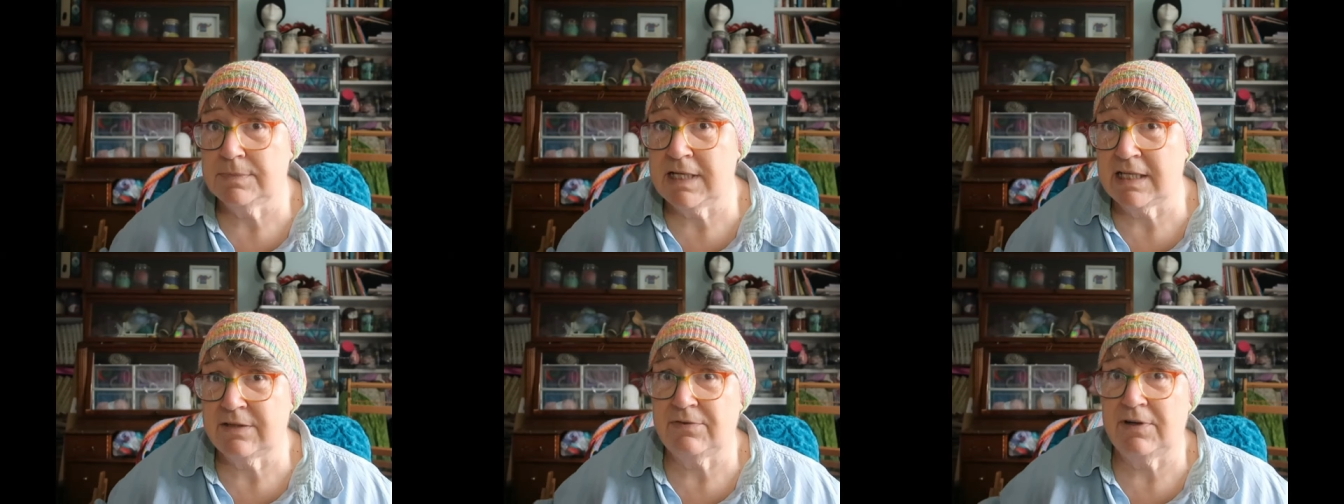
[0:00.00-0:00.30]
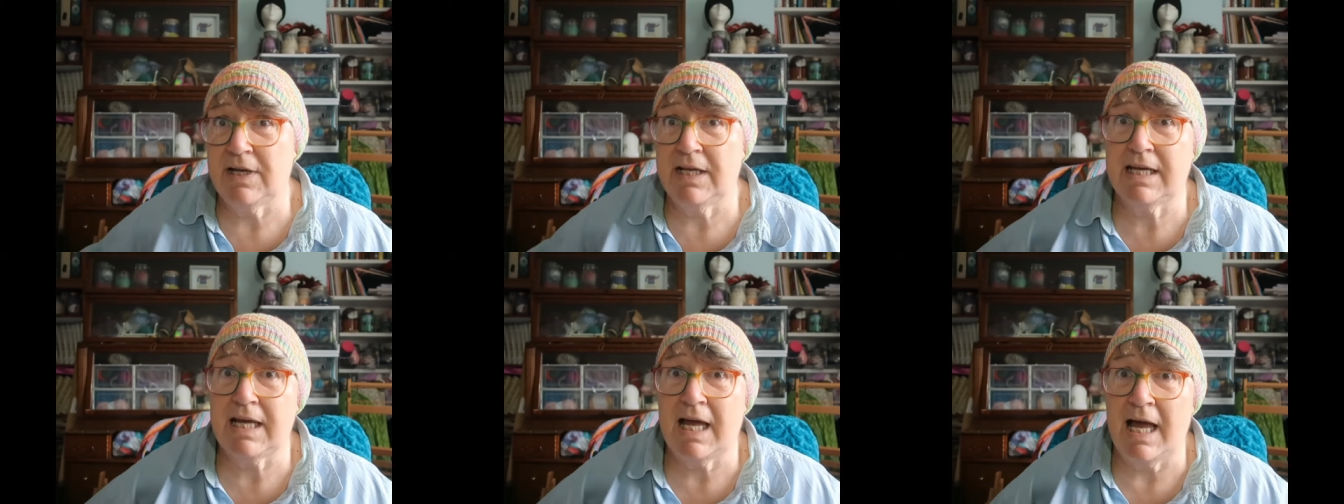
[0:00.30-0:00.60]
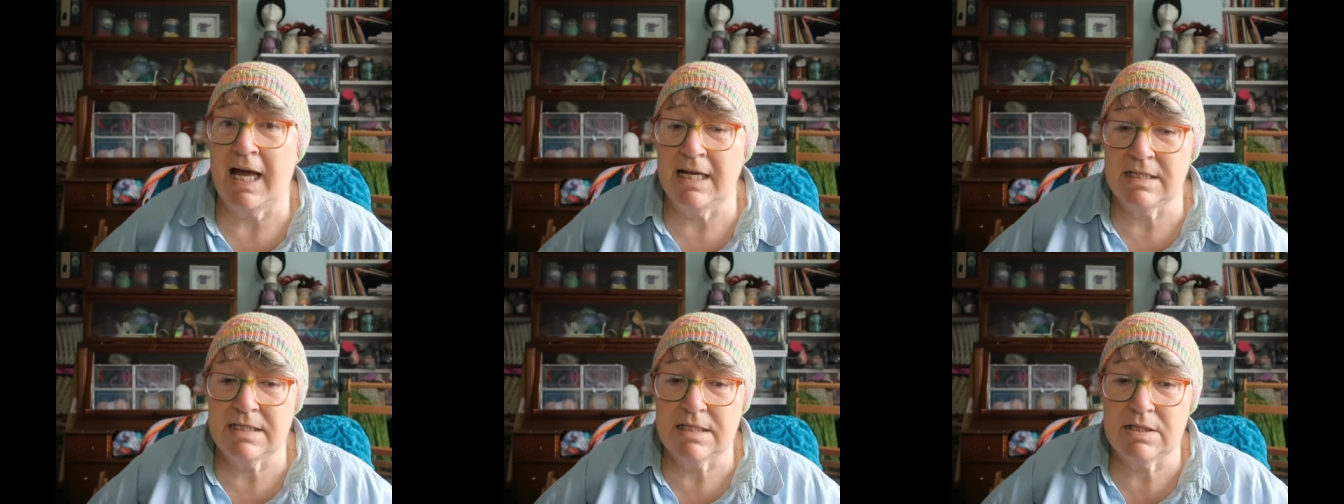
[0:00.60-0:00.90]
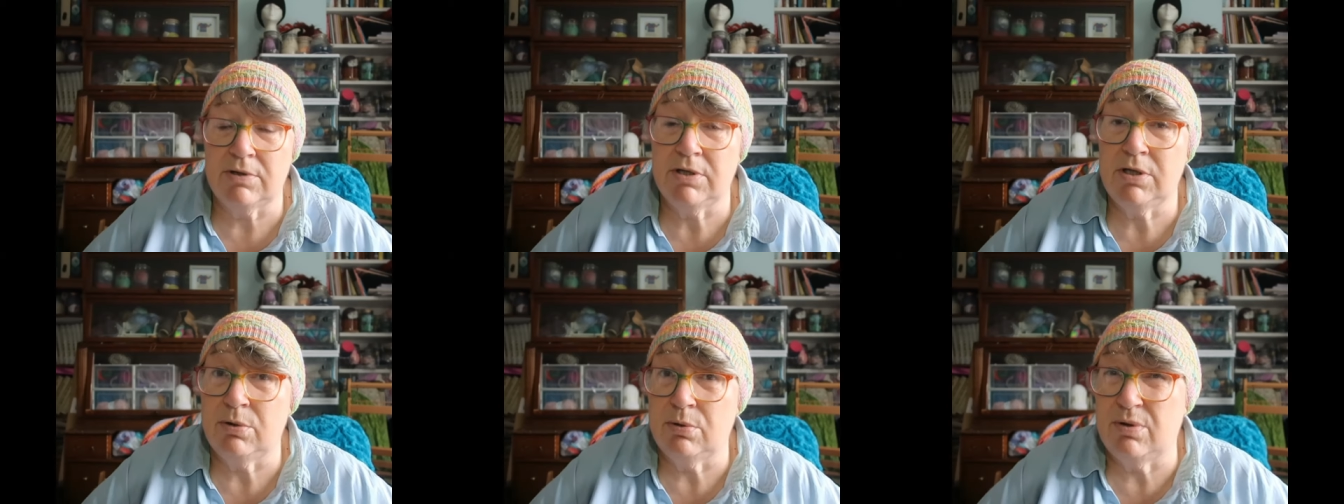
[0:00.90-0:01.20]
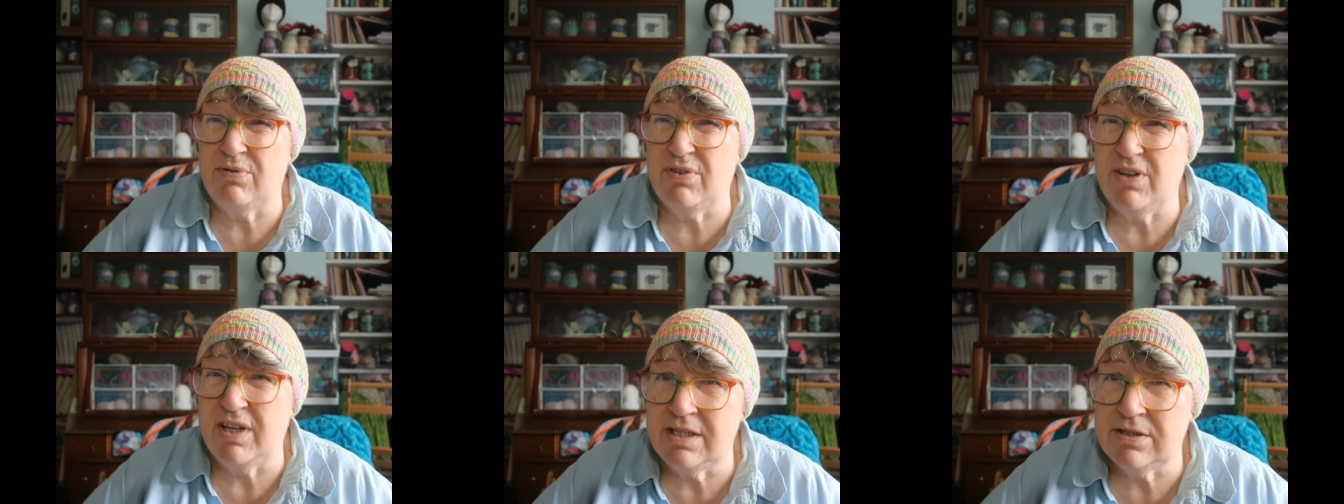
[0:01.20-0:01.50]
Deathflake hat, so I knew it
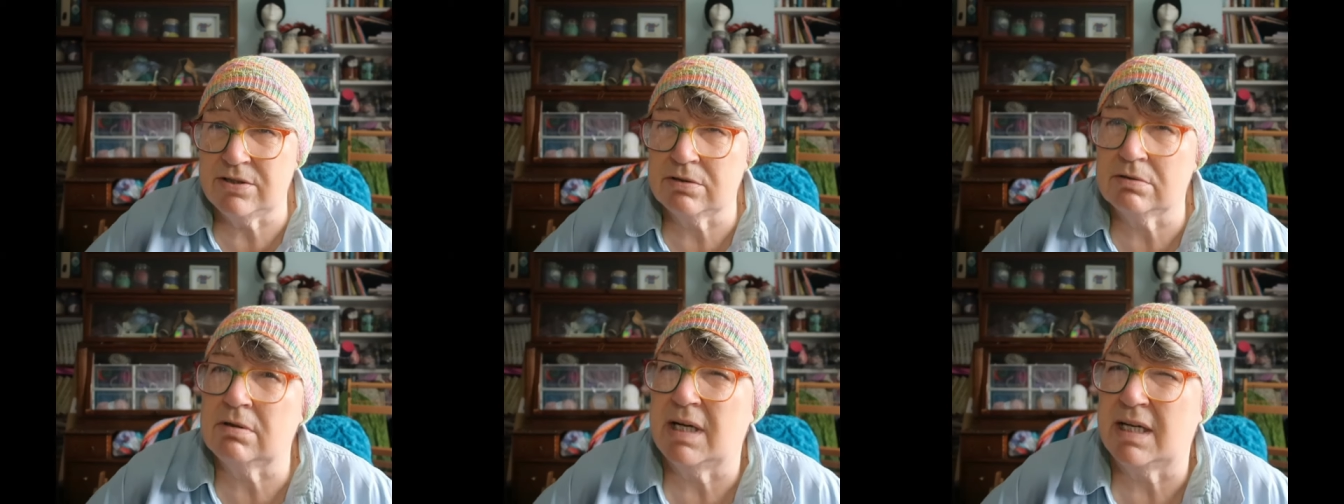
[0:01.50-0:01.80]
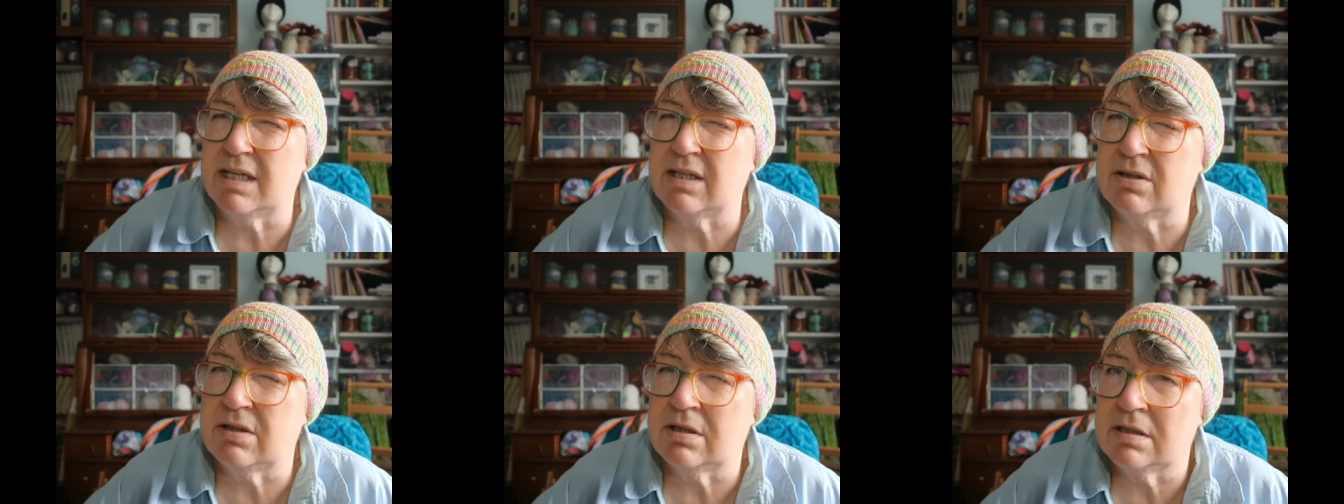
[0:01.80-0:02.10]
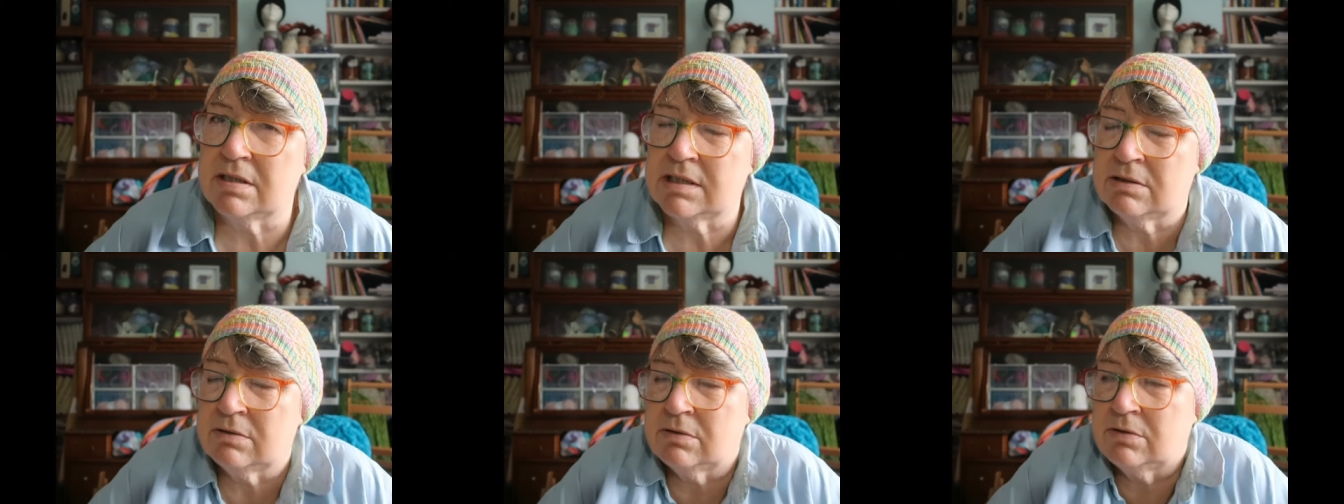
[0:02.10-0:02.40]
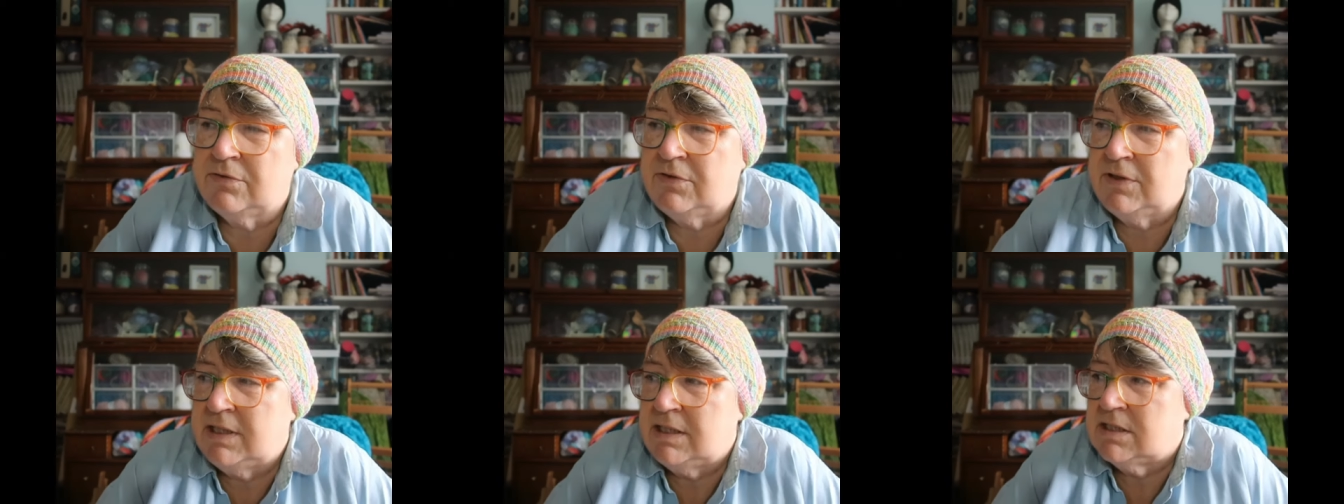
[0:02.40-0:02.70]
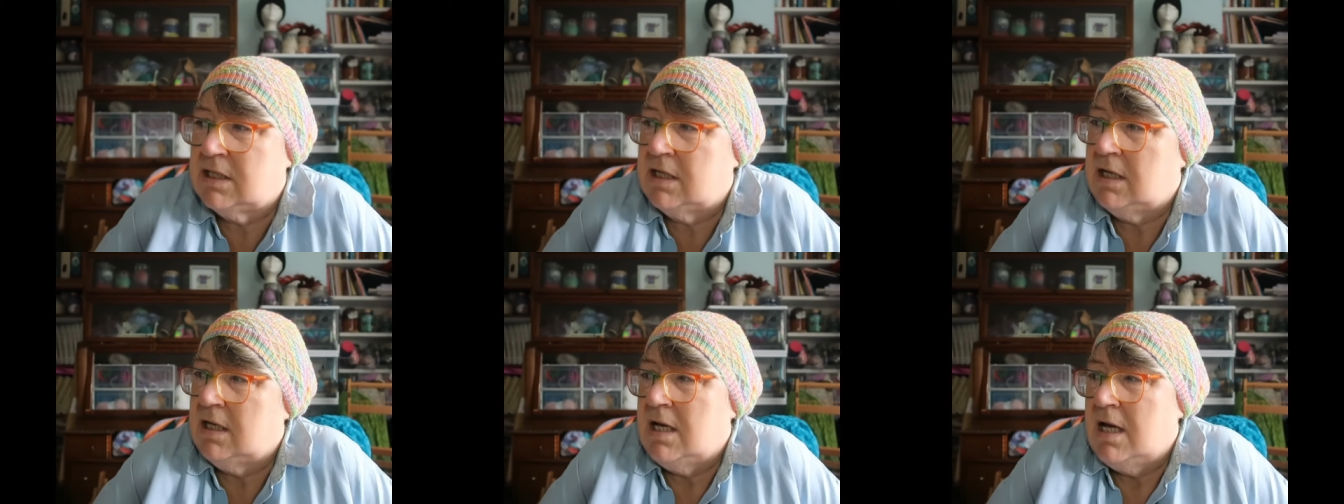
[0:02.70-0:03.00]
would fit, or had a good idea it would
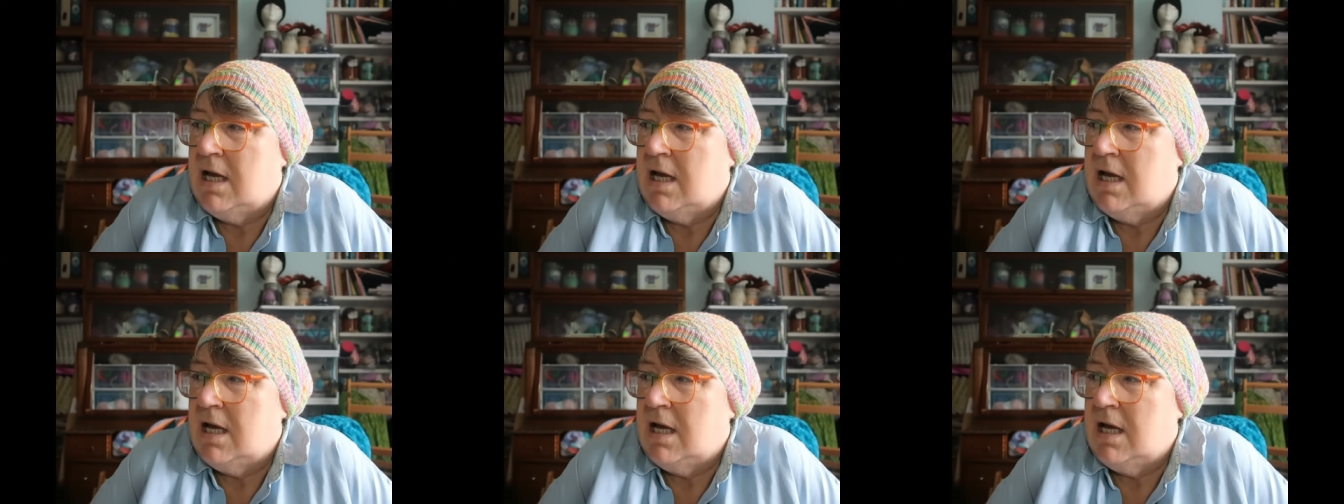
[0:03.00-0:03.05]
fit.